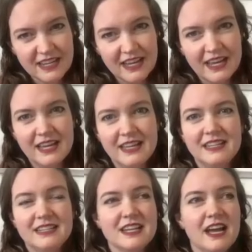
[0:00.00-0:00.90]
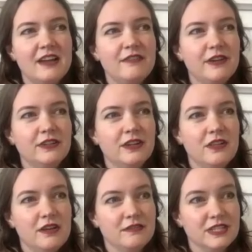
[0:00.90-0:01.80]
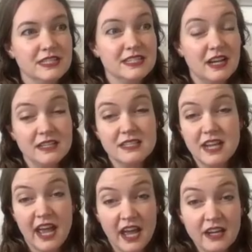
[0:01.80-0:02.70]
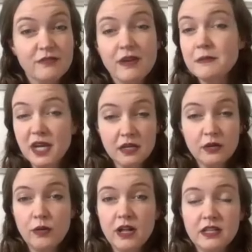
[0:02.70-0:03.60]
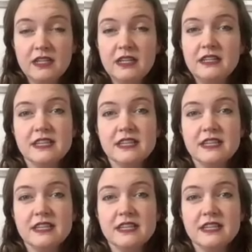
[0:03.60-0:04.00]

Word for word: Mm-hmm. And I felt a lot of disgust at feminine qualities.